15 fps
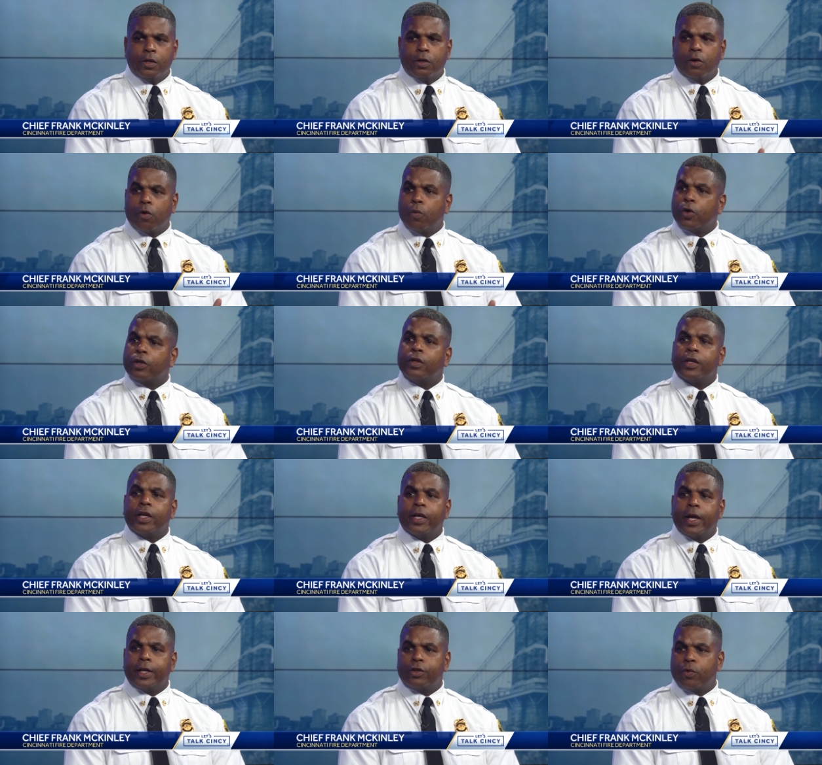You know, we're
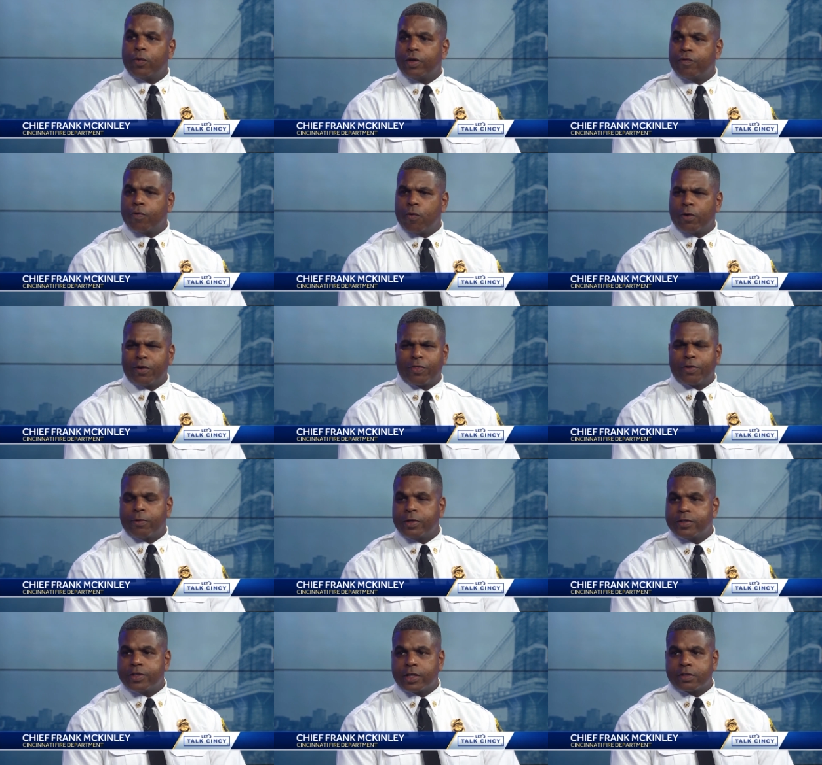looking at 24 to
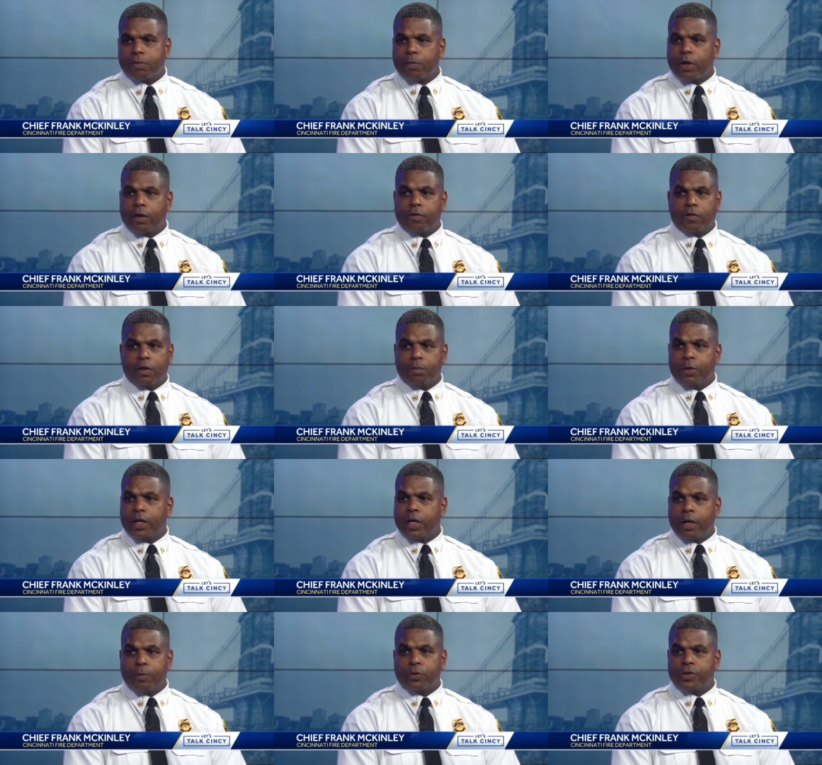36 months and
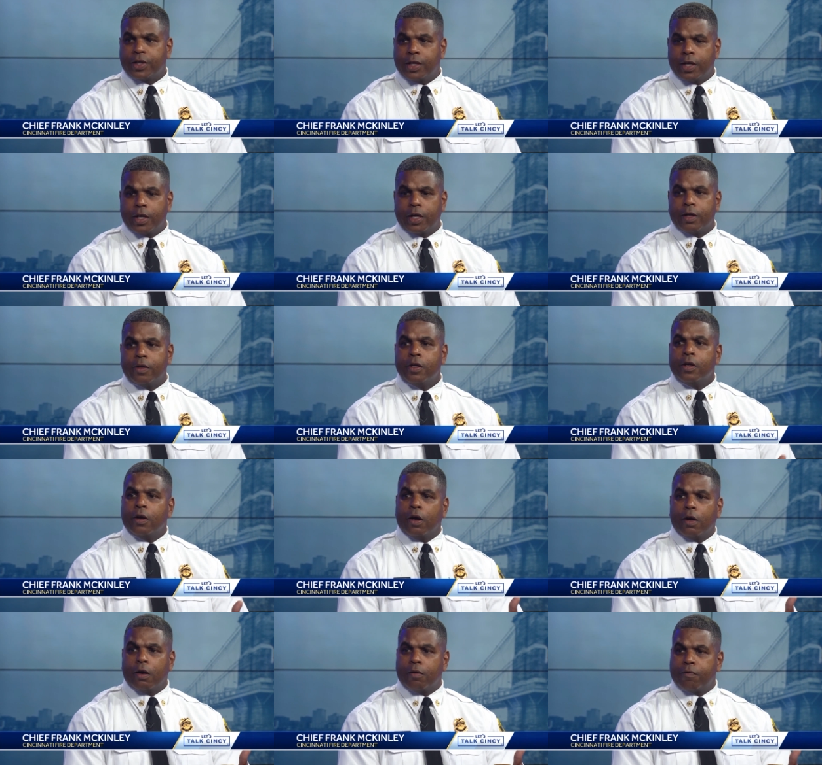being able to get in
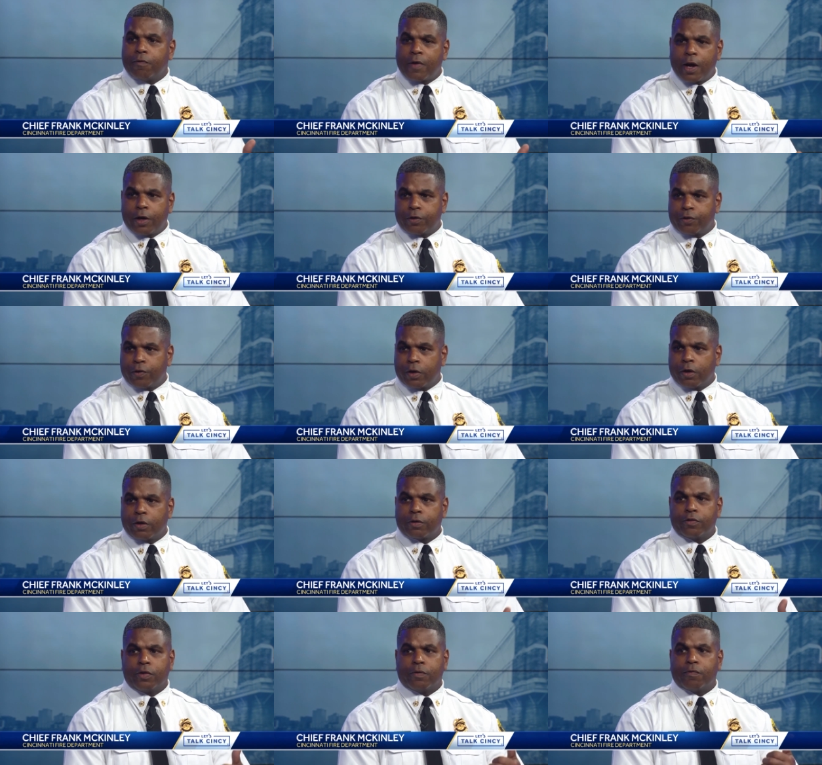uh, fire
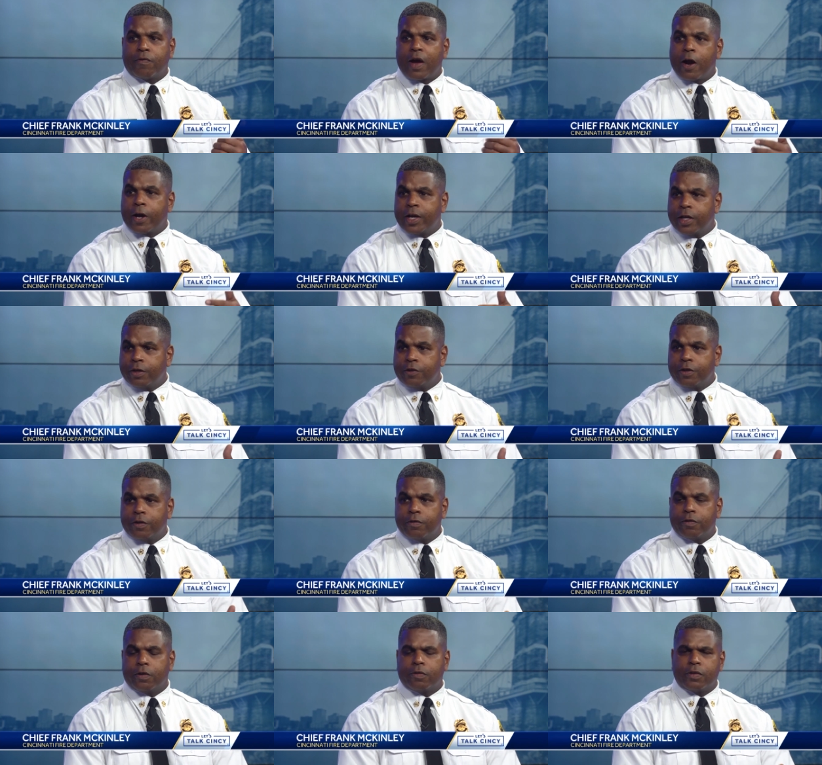trucks and fire
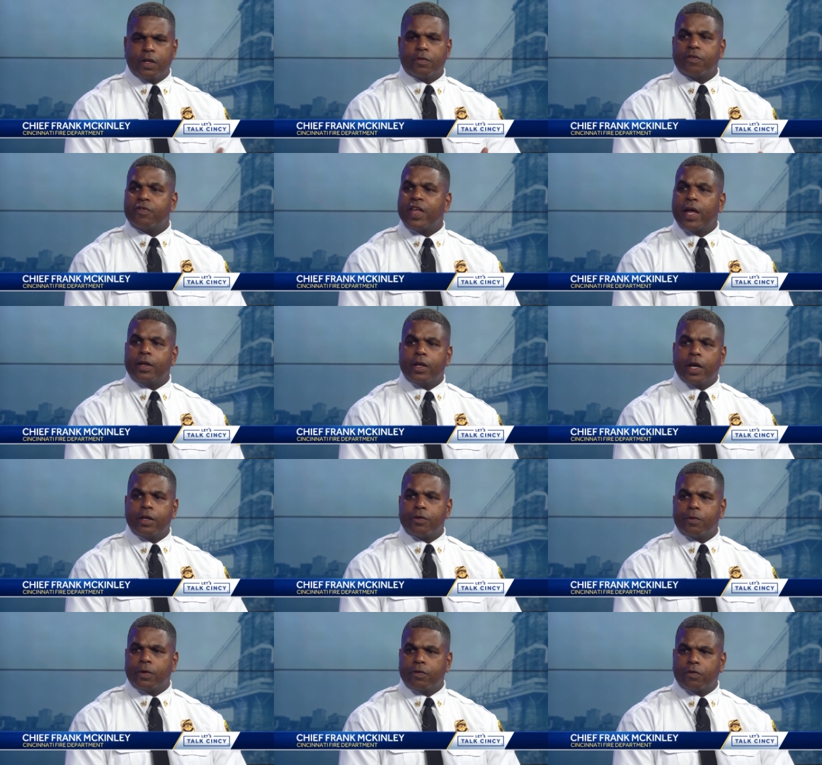engines and things of that
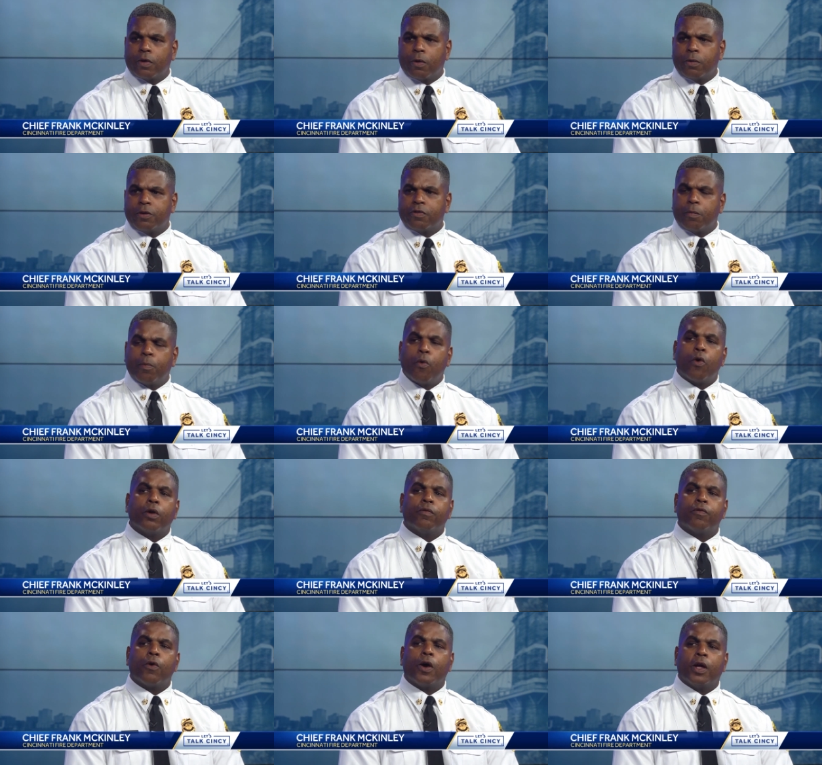nature. And so it's
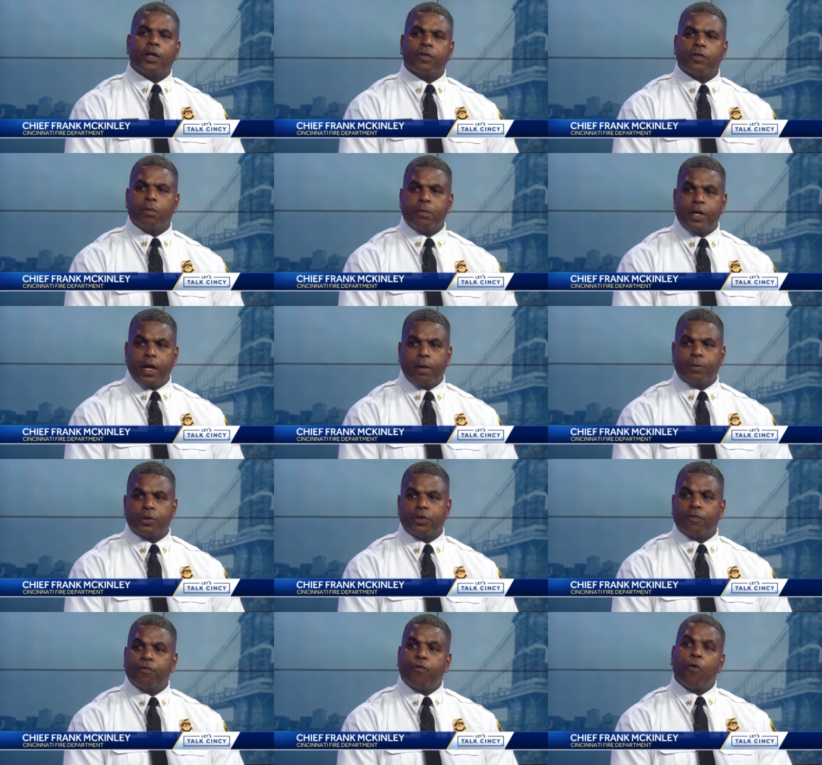important for us to be able
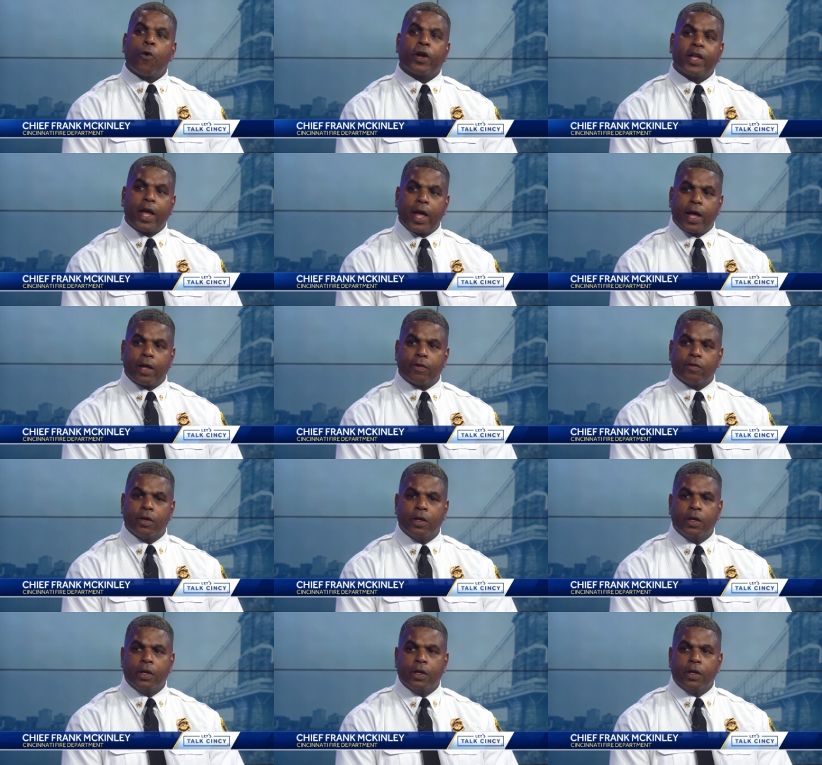to forecast